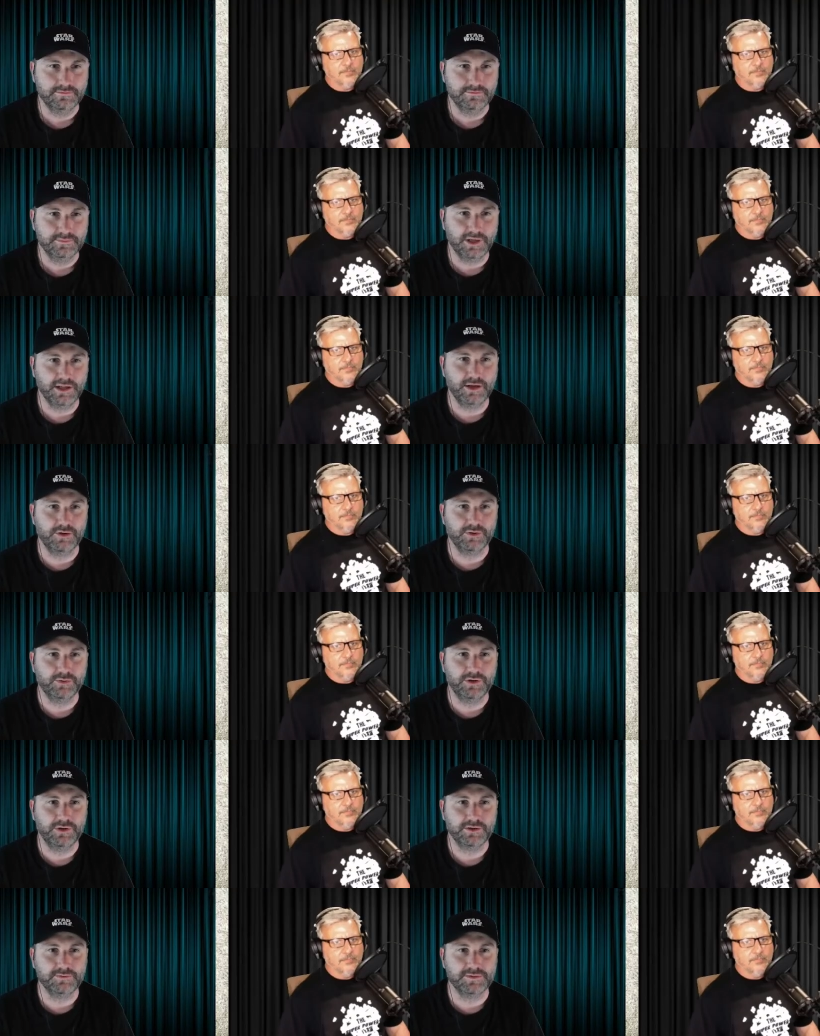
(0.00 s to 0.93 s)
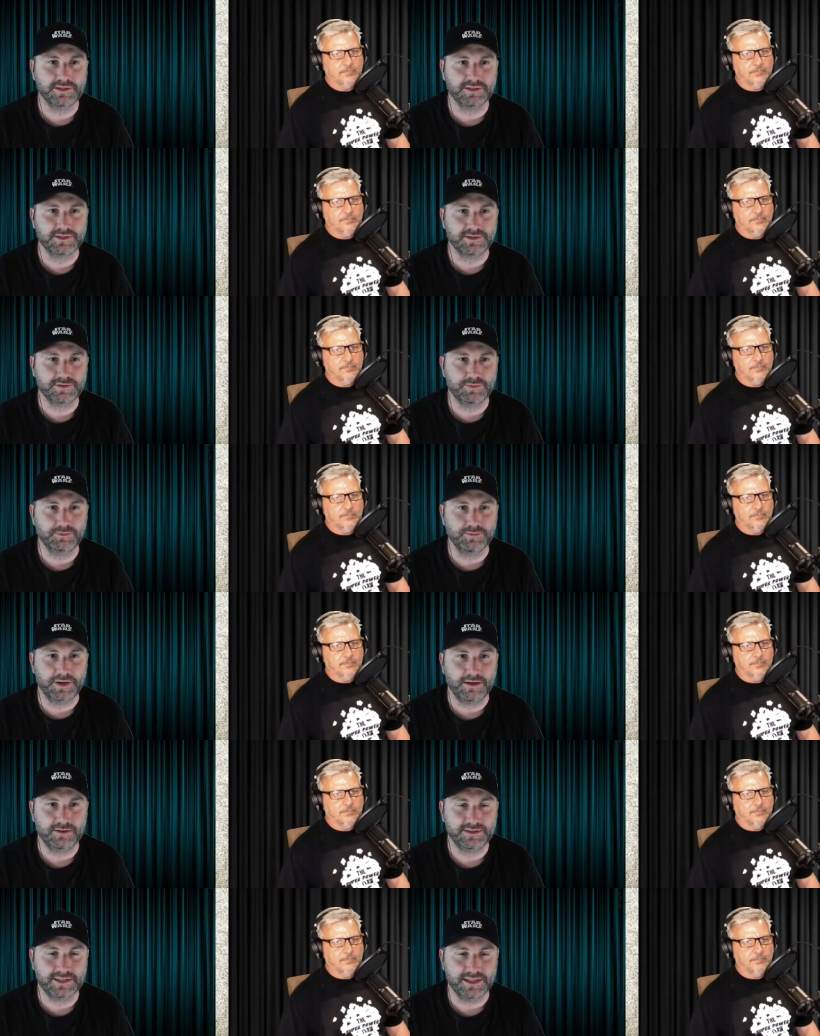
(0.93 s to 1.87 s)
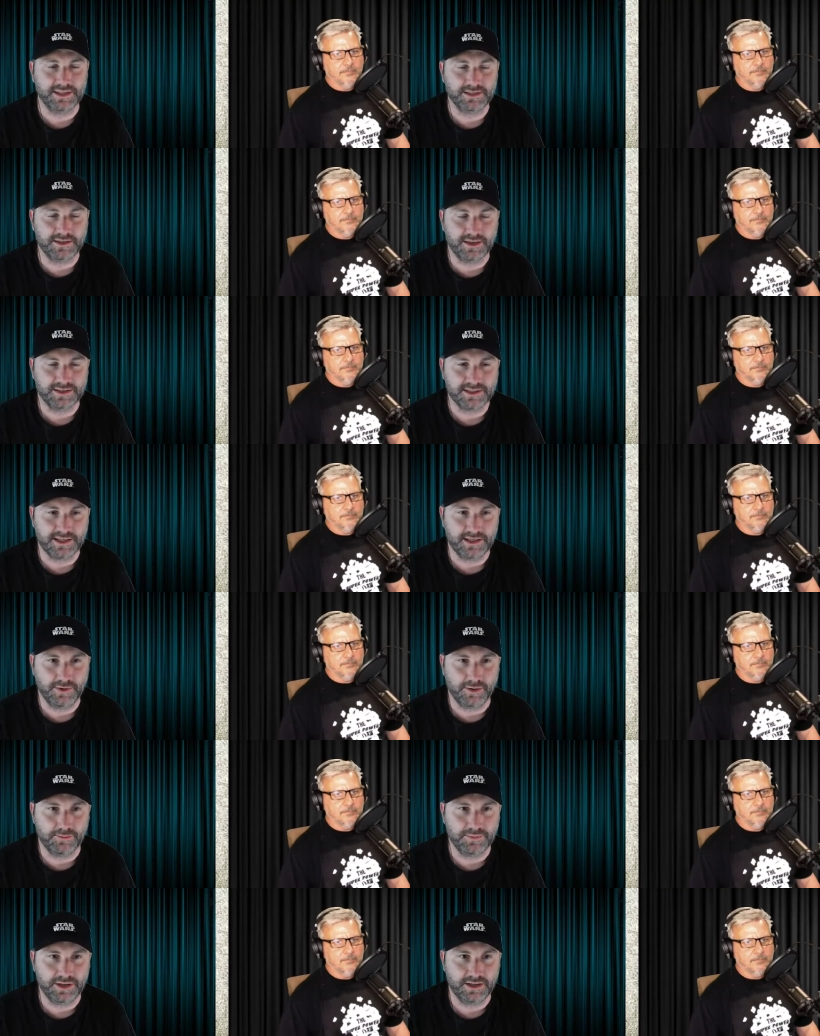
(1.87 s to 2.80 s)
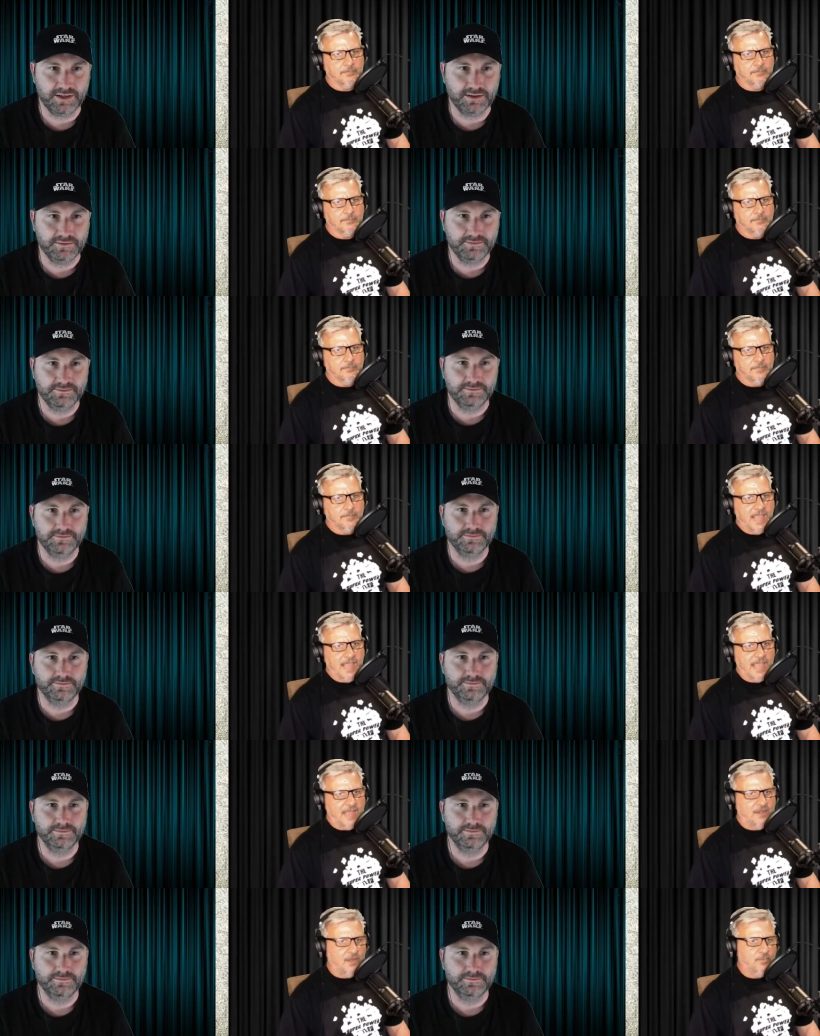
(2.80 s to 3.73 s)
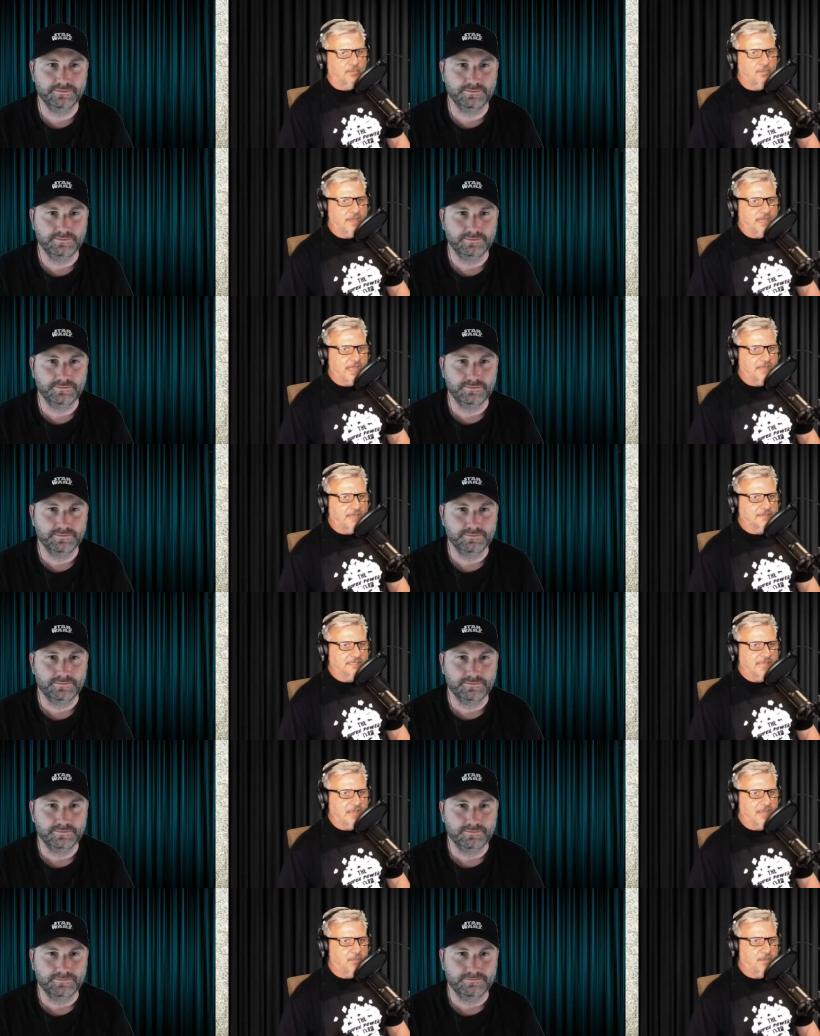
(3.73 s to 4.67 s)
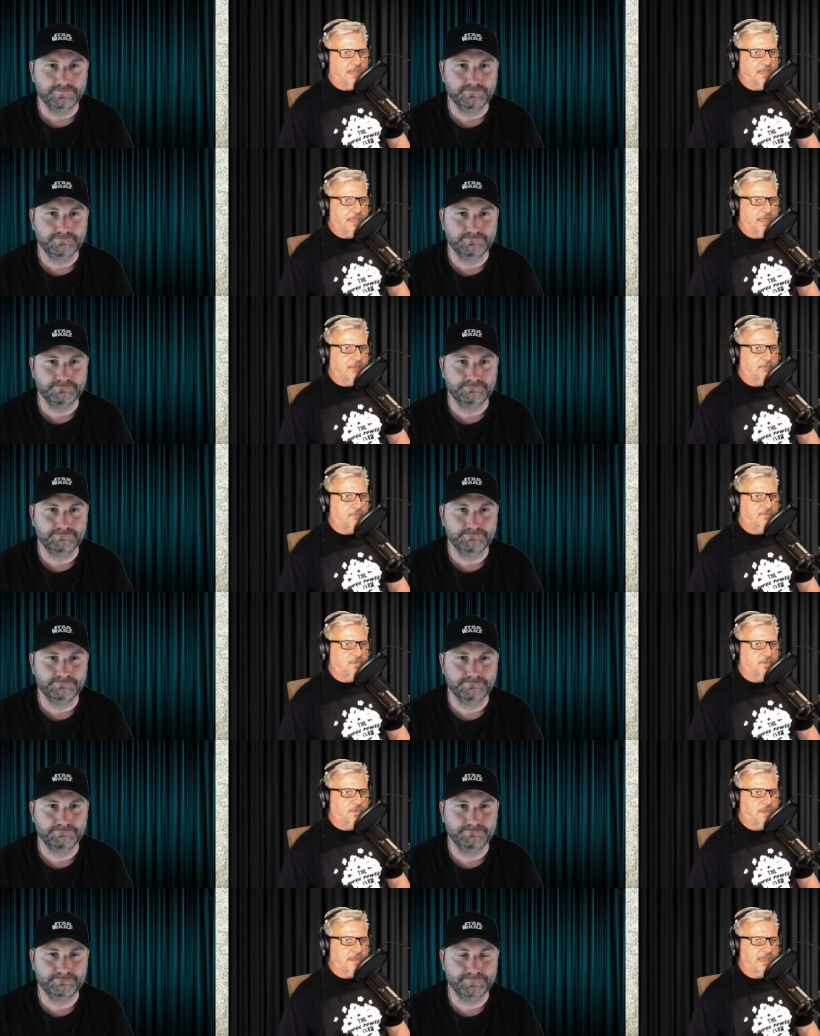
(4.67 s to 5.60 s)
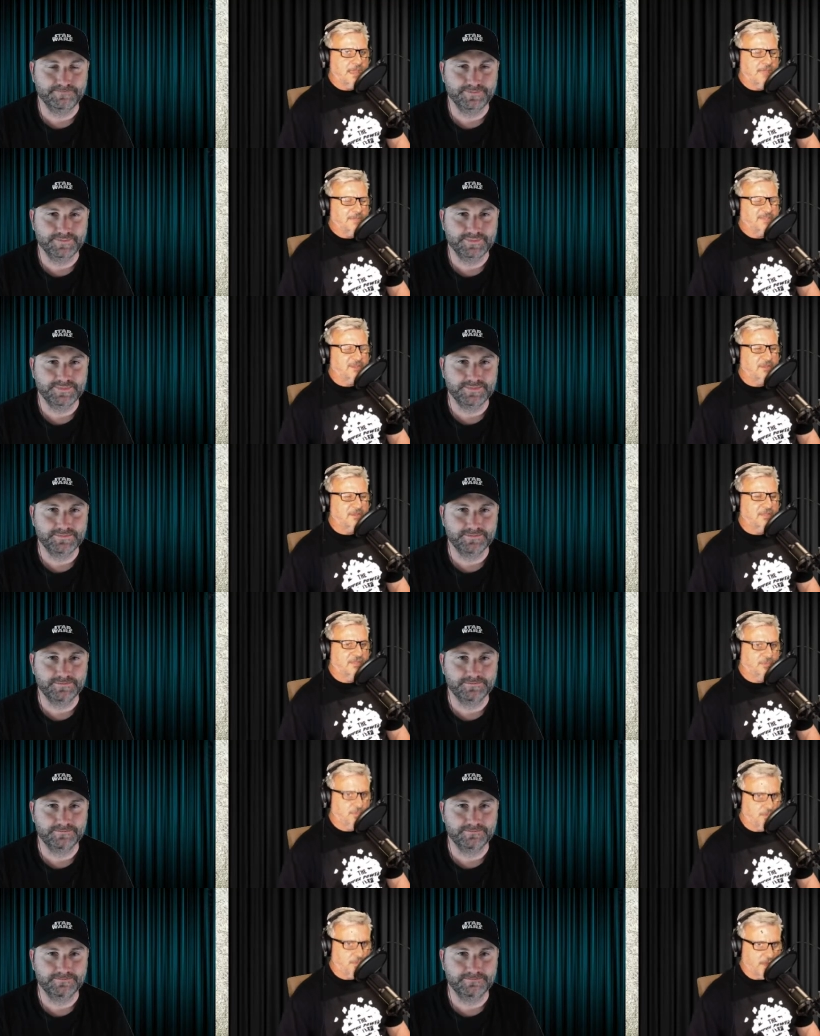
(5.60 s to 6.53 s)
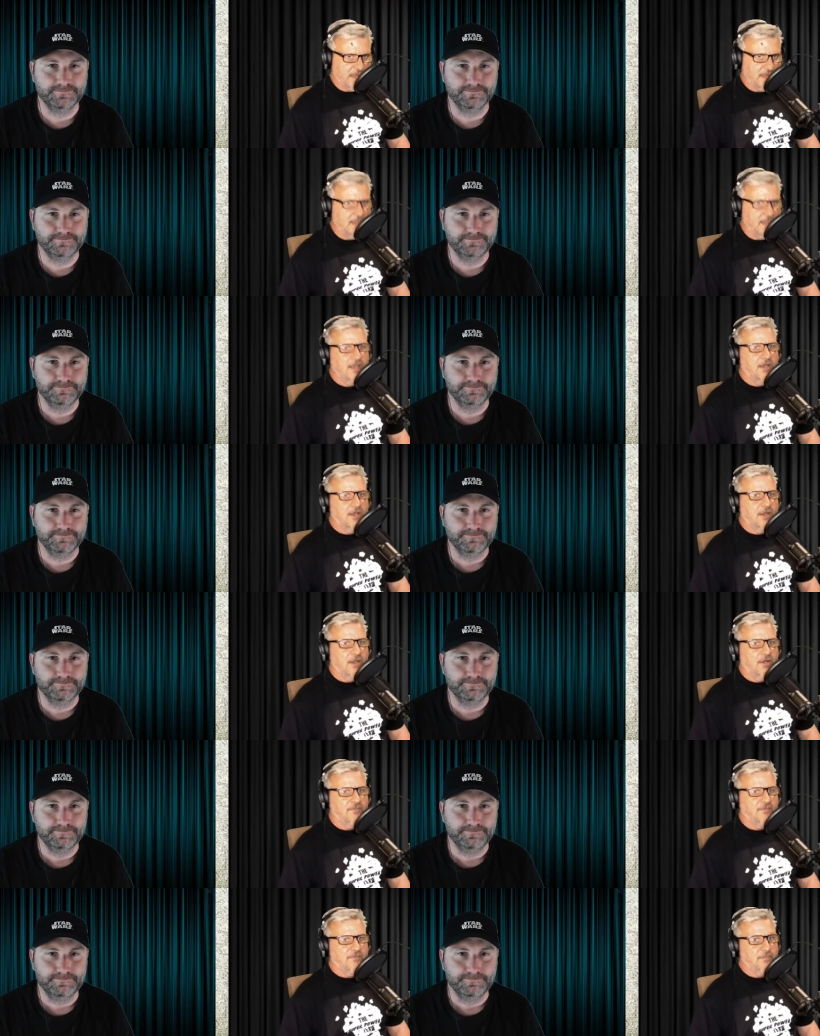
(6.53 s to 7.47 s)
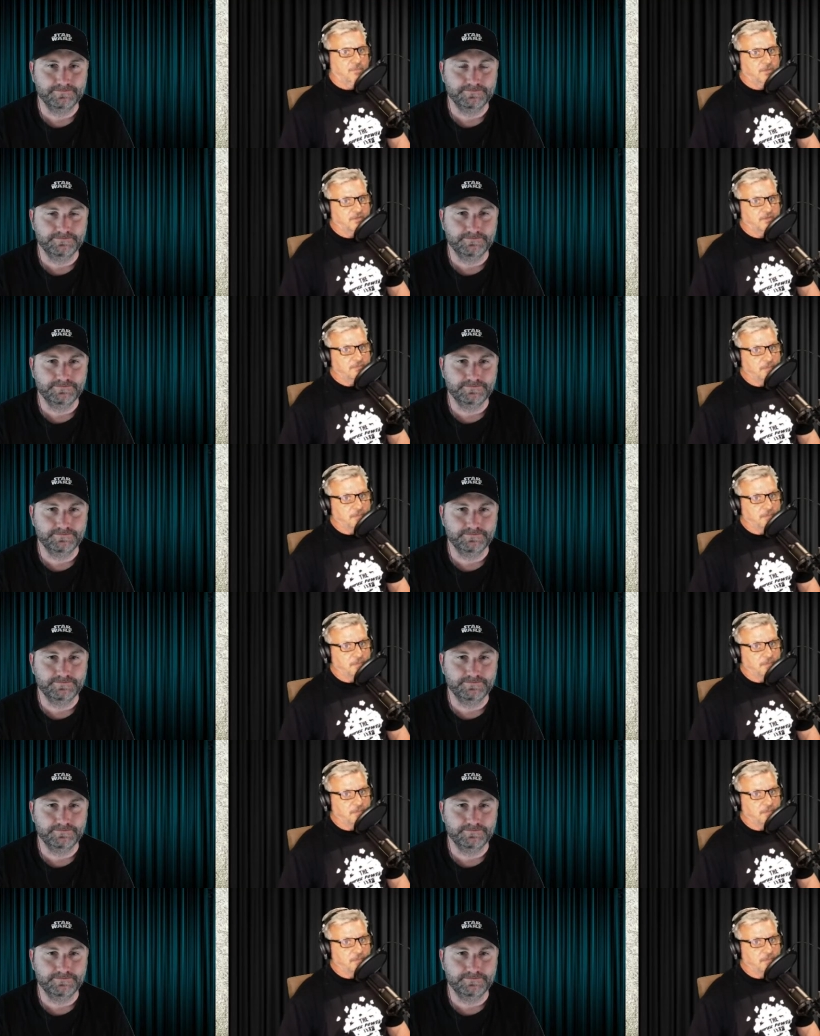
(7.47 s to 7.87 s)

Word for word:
Speaker 1: Hello and welcome to the Superpower Dare Die team. I'm Peter.
Speaker 2: And I'm Rick, and today we're reviewing episode three of the Book of